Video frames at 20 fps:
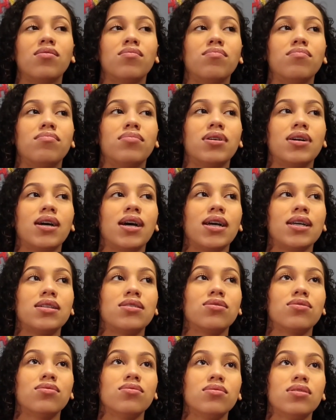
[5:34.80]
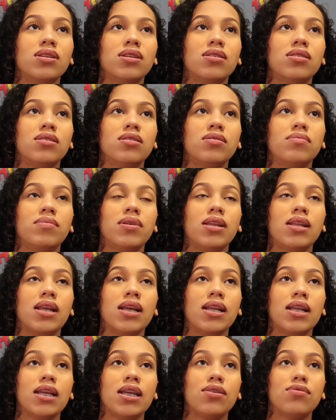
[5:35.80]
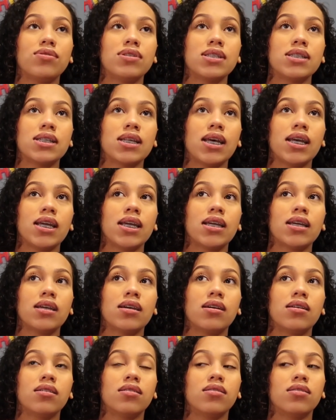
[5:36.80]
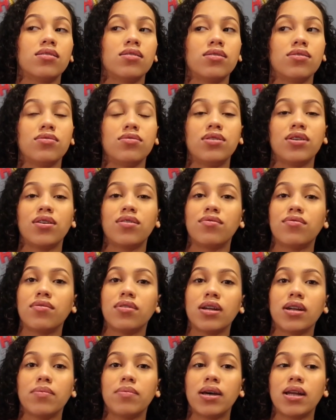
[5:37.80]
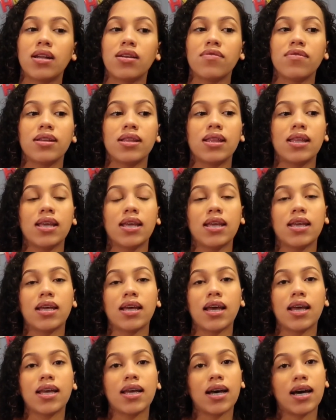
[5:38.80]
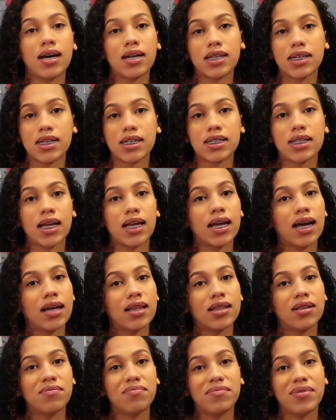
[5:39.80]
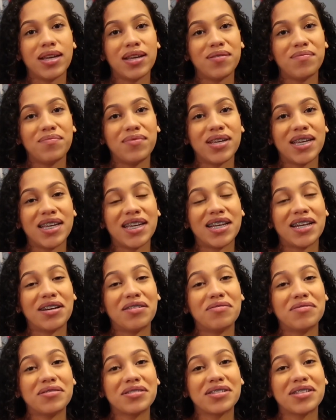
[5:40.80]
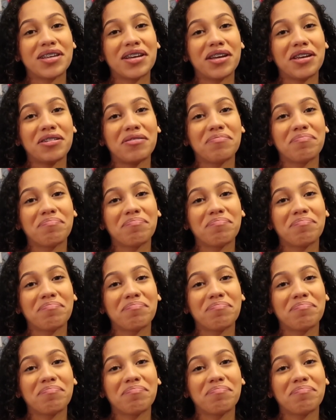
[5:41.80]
but I told him, and then he was like, oh, don't worry about everything, I got us, I got the baby. And I was like,